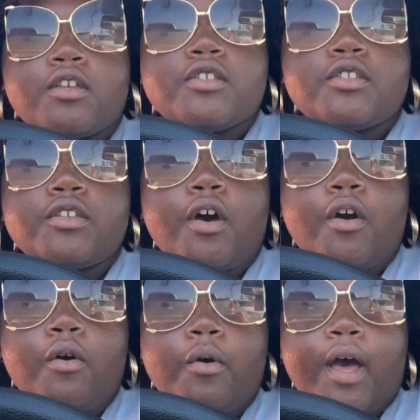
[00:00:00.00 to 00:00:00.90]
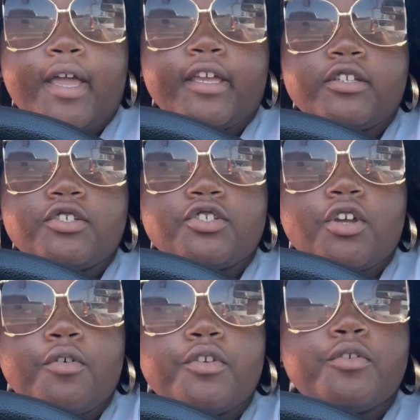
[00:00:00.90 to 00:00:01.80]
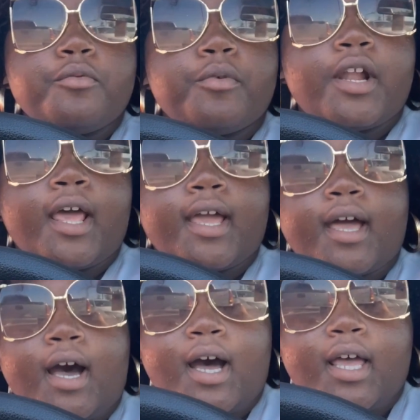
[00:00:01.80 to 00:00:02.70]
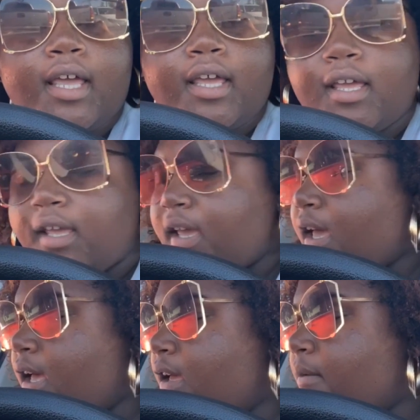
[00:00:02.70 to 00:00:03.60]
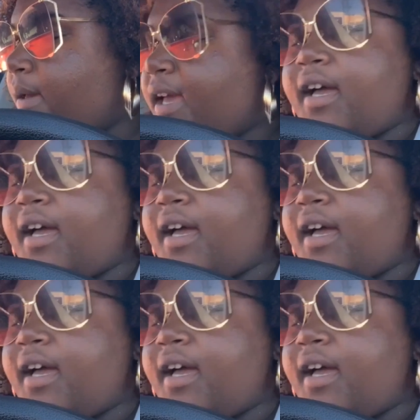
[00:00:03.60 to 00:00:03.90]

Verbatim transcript: so I can show you what I got um, I